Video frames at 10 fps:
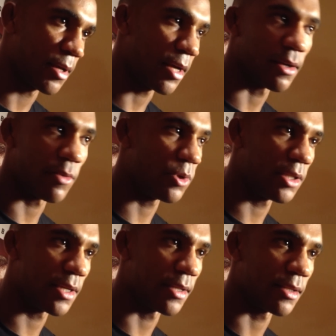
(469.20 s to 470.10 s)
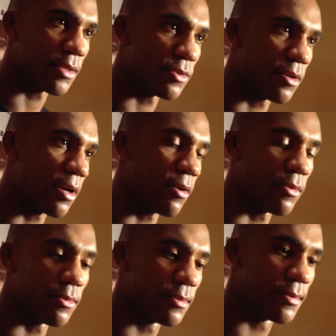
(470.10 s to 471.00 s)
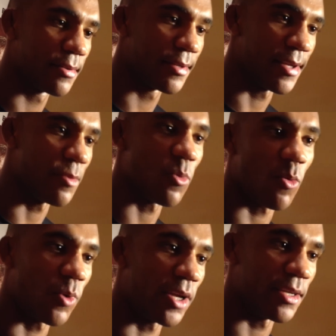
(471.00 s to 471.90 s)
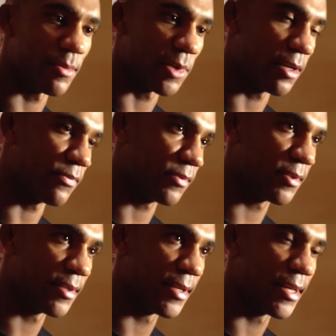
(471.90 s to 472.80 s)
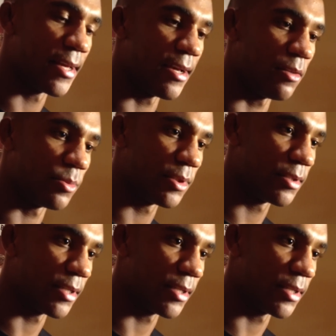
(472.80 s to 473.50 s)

I really can't answer how, in what way you might have helped.